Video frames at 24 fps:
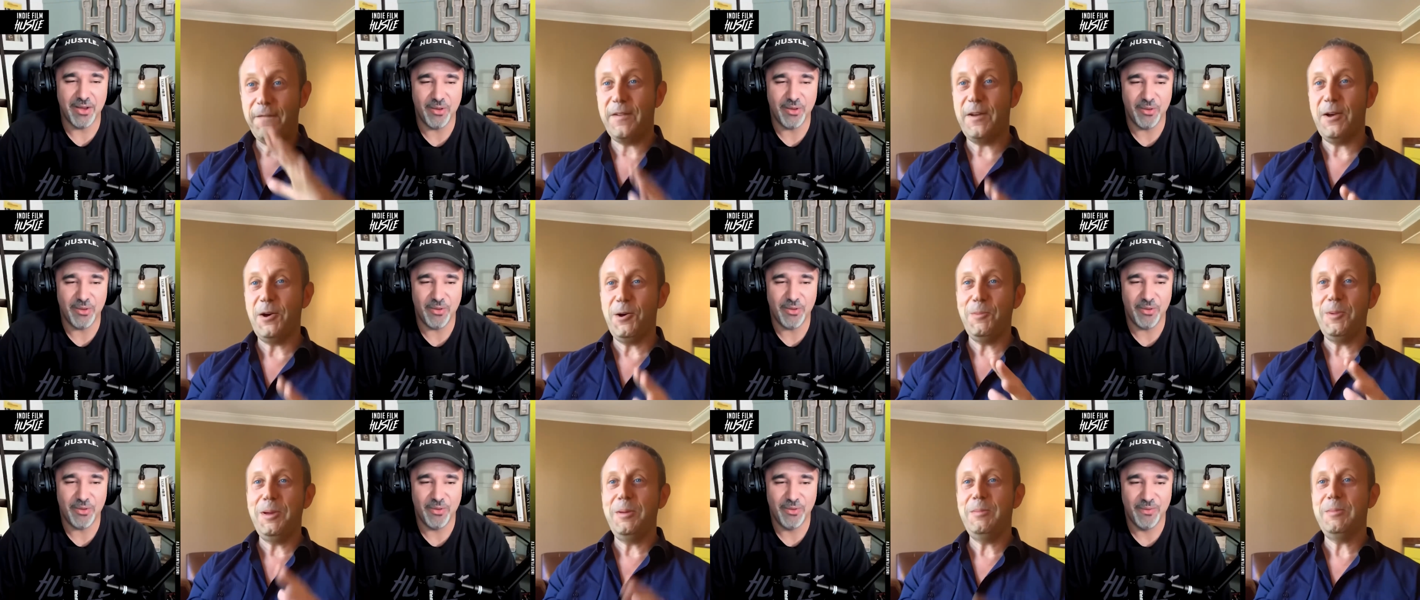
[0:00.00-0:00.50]

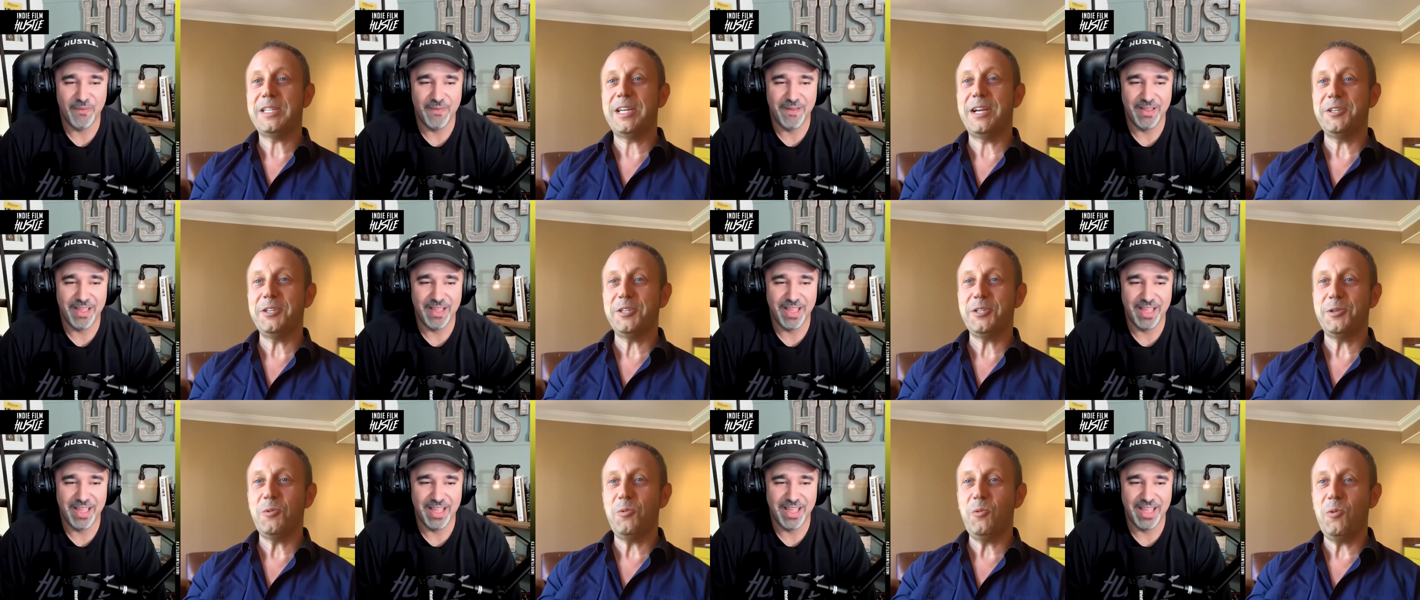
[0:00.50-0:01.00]
Speaker 1: film in
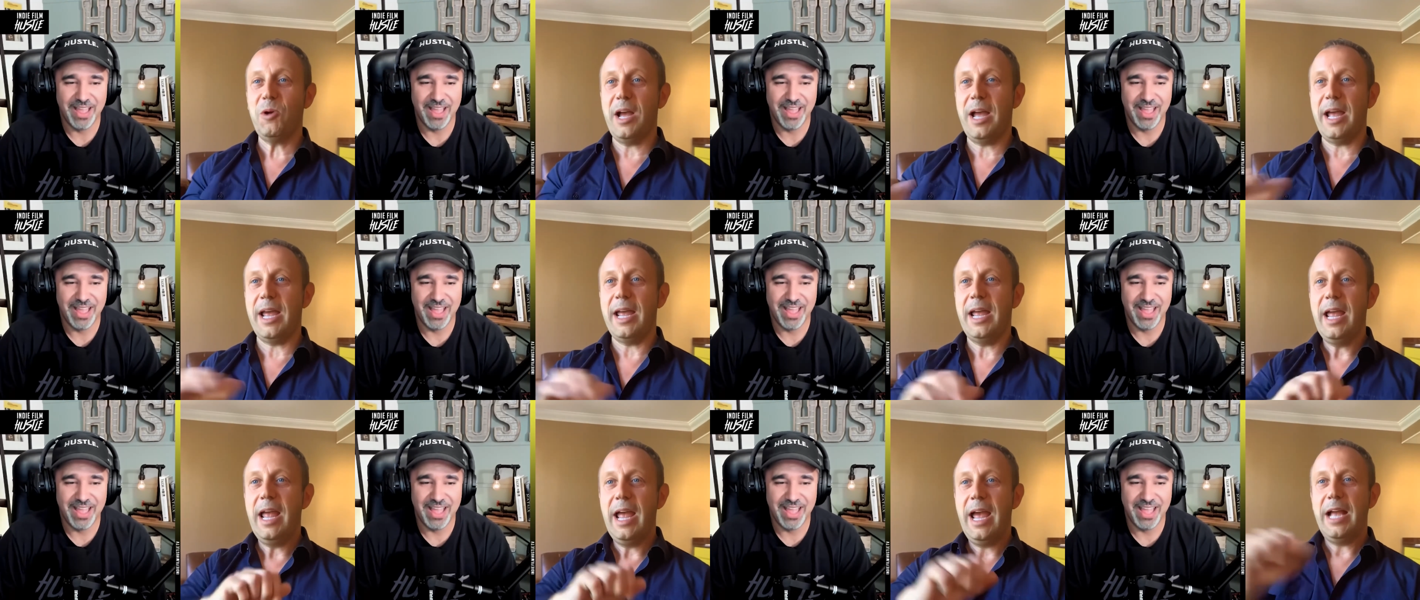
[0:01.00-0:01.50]
such a
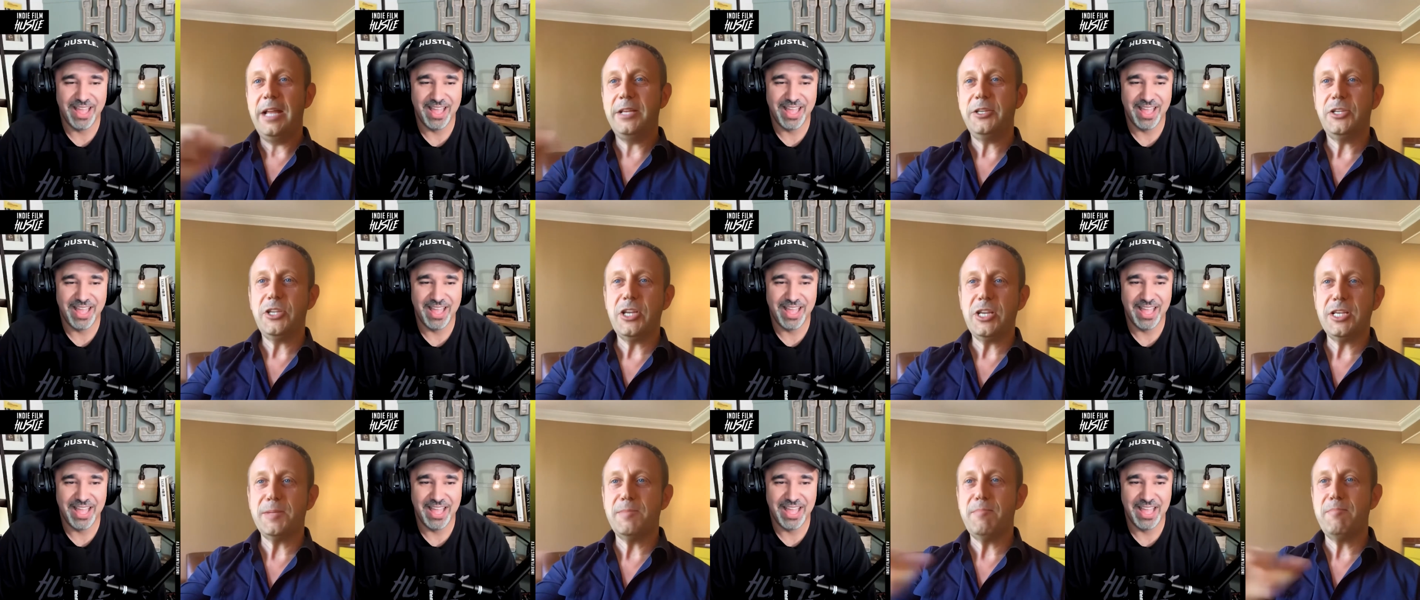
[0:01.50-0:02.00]
way and
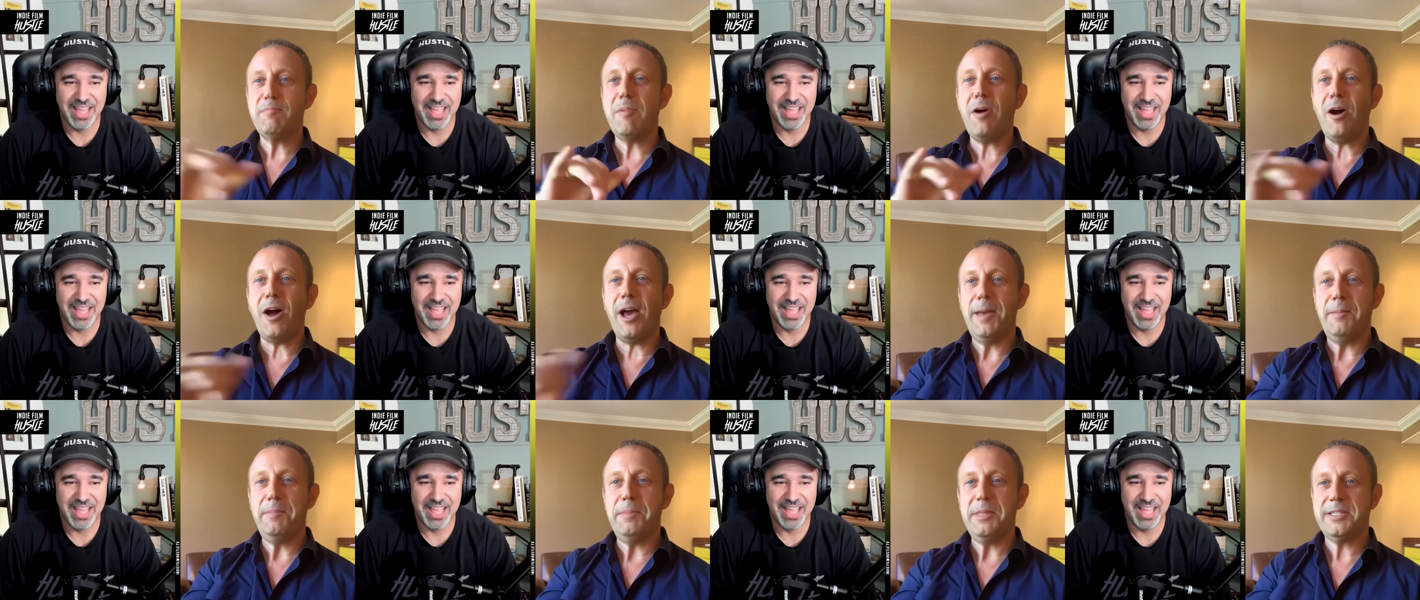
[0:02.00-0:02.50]
just
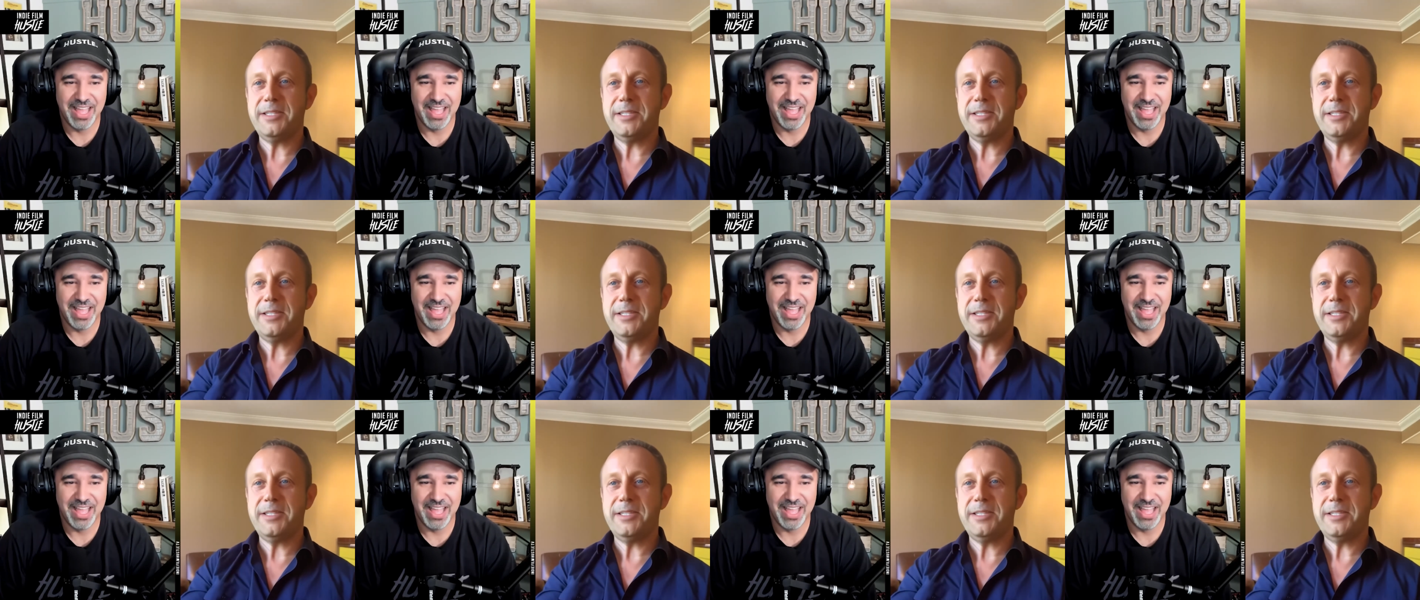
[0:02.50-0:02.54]
mind